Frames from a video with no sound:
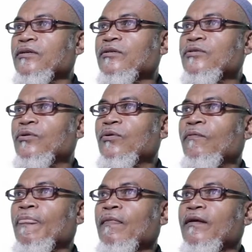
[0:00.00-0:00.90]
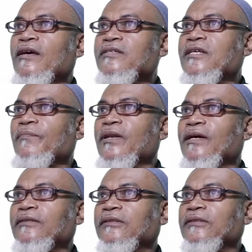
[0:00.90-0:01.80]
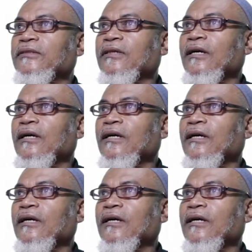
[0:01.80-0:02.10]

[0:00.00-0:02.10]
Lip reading: So let's terminate